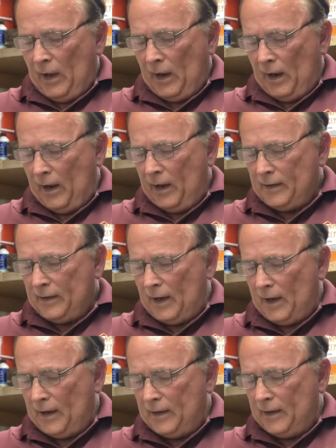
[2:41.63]
And
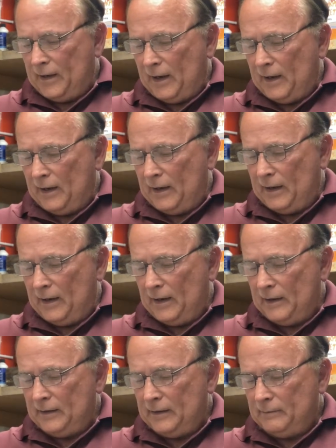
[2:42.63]

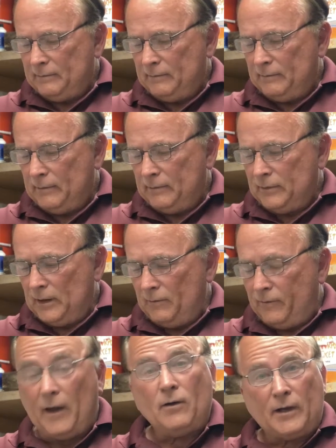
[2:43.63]
I
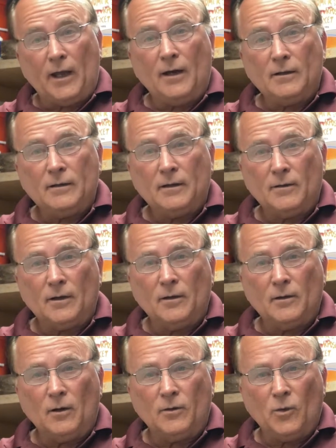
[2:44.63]
found out
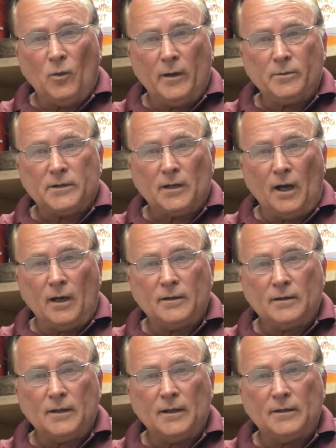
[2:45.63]
on the
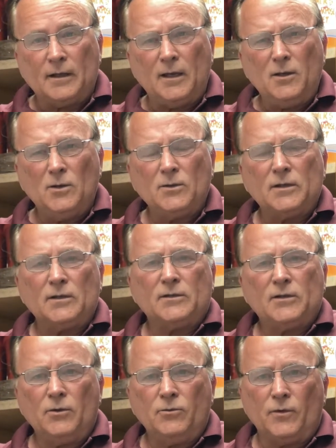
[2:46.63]
website that they use a
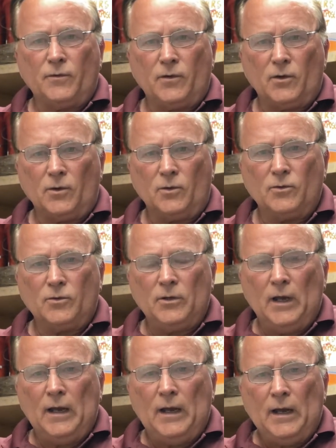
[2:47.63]
centrifuge,
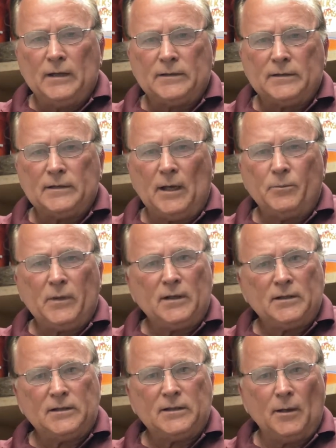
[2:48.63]
something
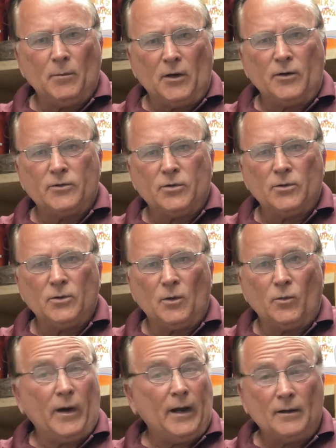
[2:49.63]
similar to a
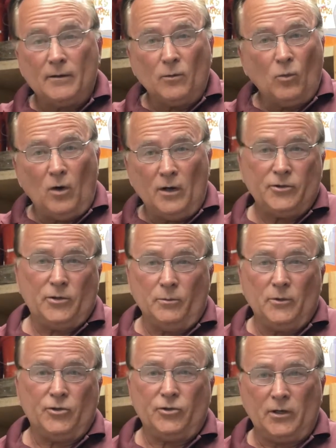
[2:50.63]
regular washing
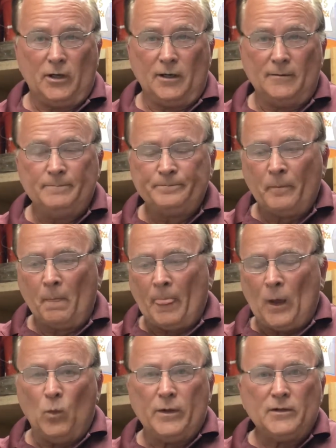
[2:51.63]
machine
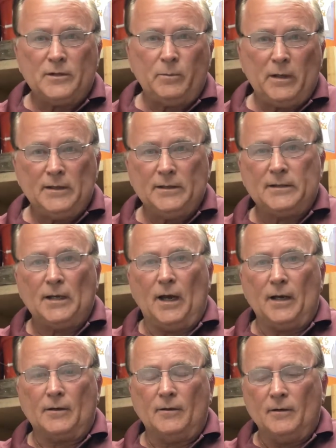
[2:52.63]
with a spin
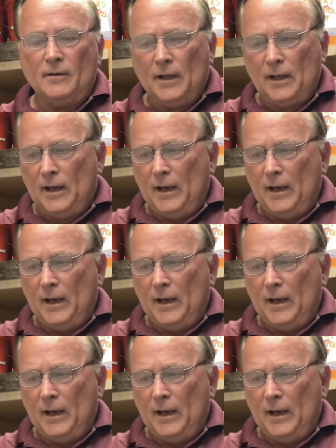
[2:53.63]
cycle,